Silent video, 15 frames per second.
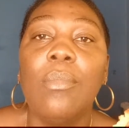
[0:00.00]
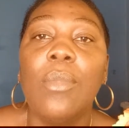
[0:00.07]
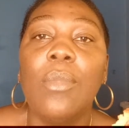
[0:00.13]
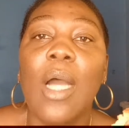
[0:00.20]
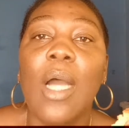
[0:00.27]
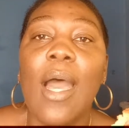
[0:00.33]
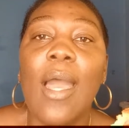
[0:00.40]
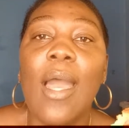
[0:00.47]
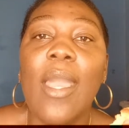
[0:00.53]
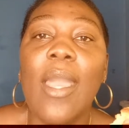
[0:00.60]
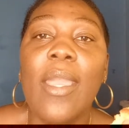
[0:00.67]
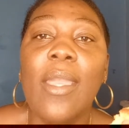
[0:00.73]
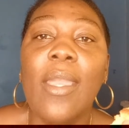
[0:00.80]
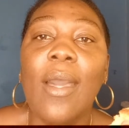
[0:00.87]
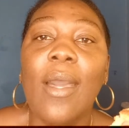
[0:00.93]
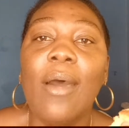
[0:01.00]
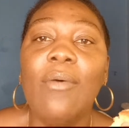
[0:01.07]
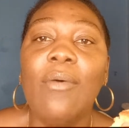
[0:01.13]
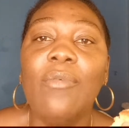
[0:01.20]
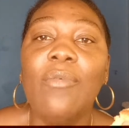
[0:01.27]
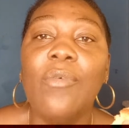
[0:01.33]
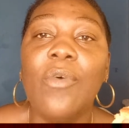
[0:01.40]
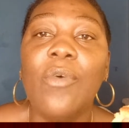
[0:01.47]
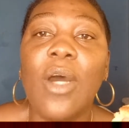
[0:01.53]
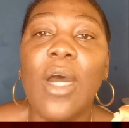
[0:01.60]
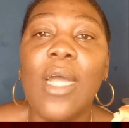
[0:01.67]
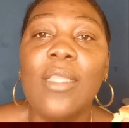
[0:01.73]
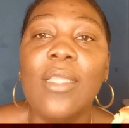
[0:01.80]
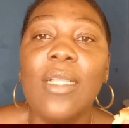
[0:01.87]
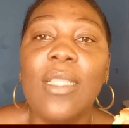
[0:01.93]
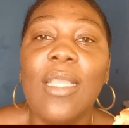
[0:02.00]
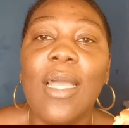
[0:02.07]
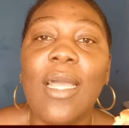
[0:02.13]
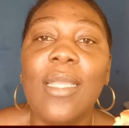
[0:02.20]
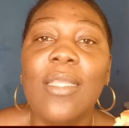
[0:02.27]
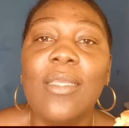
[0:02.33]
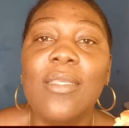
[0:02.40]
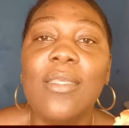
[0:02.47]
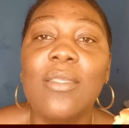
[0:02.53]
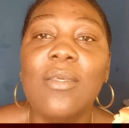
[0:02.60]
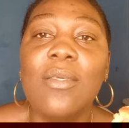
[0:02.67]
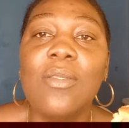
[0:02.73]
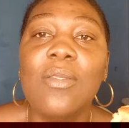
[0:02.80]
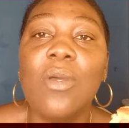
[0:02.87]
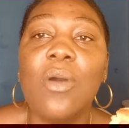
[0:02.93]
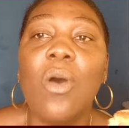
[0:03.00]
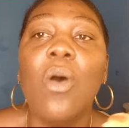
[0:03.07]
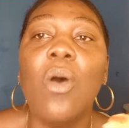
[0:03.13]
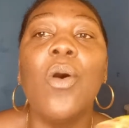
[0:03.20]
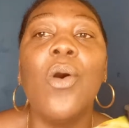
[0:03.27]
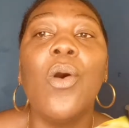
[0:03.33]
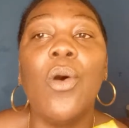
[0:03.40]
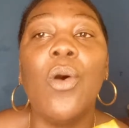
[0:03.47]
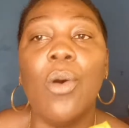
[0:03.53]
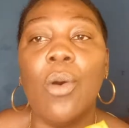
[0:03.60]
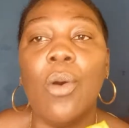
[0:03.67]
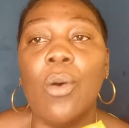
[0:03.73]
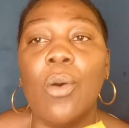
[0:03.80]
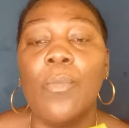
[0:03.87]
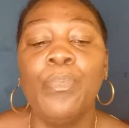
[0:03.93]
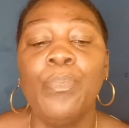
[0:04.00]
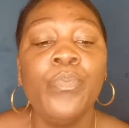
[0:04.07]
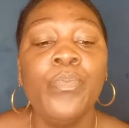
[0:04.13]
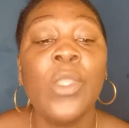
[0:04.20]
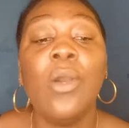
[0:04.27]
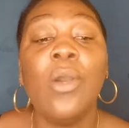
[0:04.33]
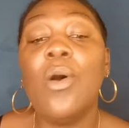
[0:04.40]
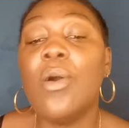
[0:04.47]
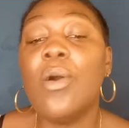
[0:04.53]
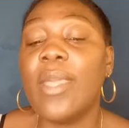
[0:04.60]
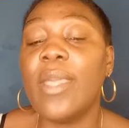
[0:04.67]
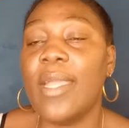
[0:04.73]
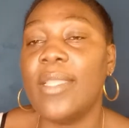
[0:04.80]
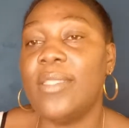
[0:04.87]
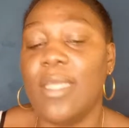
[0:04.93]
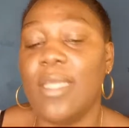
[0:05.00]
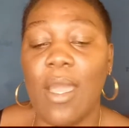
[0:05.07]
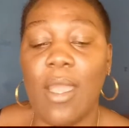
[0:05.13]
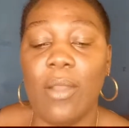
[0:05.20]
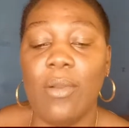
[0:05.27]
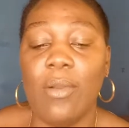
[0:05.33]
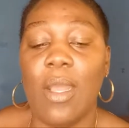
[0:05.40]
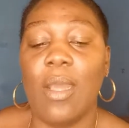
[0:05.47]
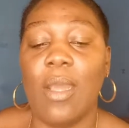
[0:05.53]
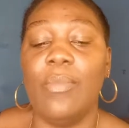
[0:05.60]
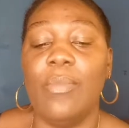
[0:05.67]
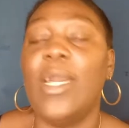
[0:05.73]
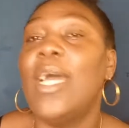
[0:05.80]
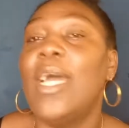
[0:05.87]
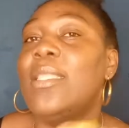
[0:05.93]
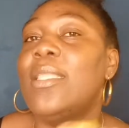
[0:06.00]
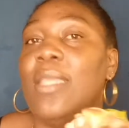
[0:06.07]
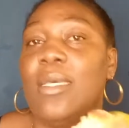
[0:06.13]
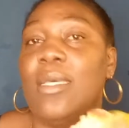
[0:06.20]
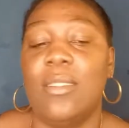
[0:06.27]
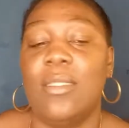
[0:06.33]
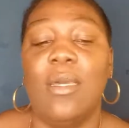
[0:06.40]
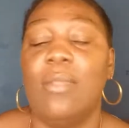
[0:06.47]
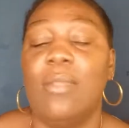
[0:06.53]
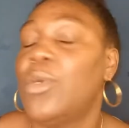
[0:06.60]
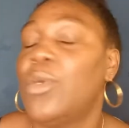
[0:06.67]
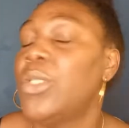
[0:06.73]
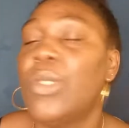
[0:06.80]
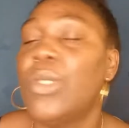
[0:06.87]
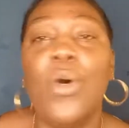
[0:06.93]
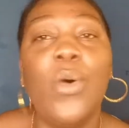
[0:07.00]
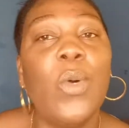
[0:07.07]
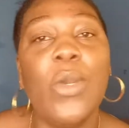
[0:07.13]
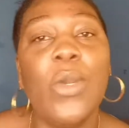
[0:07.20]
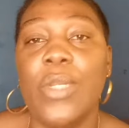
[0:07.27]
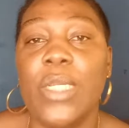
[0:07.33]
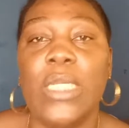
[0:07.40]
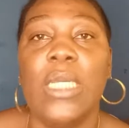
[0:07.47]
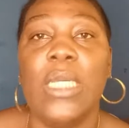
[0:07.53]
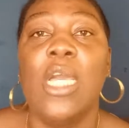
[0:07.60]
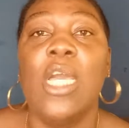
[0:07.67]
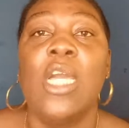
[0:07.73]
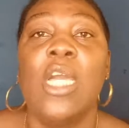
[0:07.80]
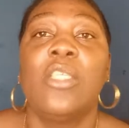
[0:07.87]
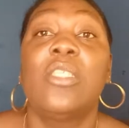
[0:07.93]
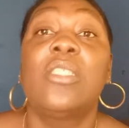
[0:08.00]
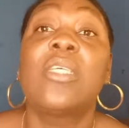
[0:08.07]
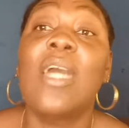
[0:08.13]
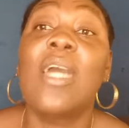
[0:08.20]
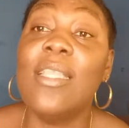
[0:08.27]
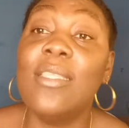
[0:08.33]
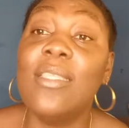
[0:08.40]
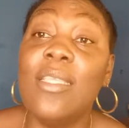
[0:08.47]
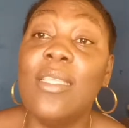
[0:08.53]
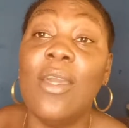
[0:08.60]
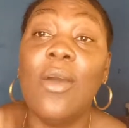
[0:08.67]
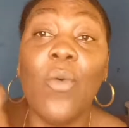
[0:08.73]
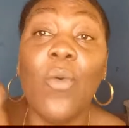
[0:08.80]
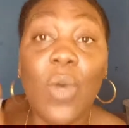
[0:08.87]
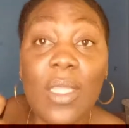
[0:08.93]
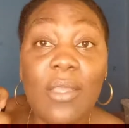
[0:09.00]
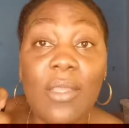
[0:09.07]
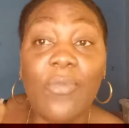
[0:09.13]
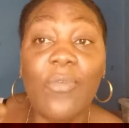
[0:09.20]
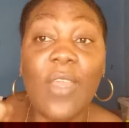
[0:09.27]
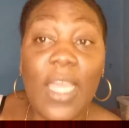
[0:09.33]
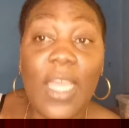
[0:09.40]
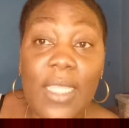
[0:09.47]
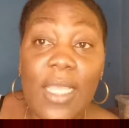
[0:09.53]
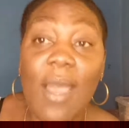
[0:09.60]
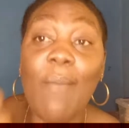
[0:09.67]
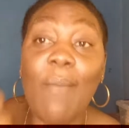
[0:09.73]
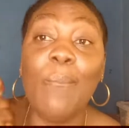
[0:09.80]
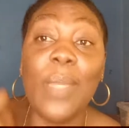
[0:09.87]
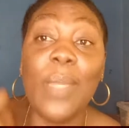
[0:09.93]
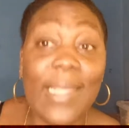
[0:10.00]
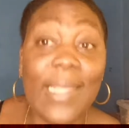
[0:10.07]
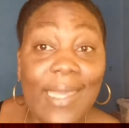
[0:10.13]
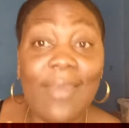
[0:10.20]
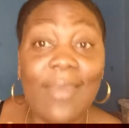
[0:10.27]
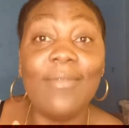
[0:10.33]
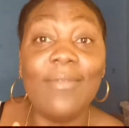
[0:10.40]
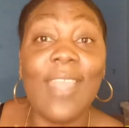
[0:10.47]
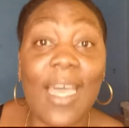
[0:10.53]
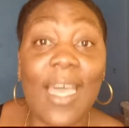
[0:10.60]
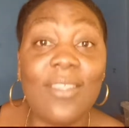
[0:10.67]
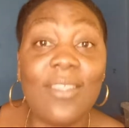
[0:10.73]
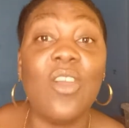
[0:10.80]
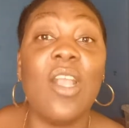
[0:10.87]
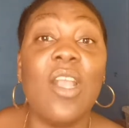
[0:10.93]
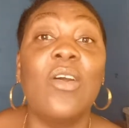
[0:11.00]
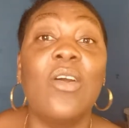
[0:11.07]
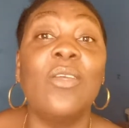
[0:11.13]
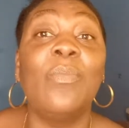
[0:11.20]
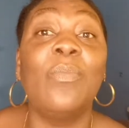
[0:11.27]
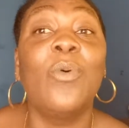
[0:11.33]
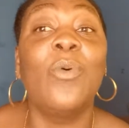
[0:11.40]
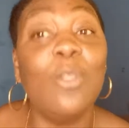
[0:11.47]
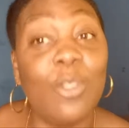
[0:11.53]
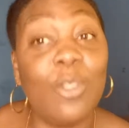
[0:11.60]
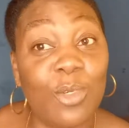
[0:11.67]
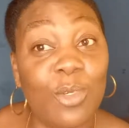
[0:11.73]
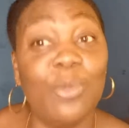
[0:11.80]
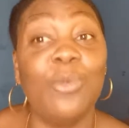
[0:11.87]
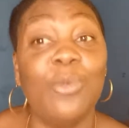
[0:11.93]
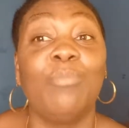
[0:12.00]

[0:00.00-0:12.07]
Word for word: I have underlined issues. Oh, okay, Tara, I understand, but don't worry. Just continue holy faith and believe that you're going to pull through.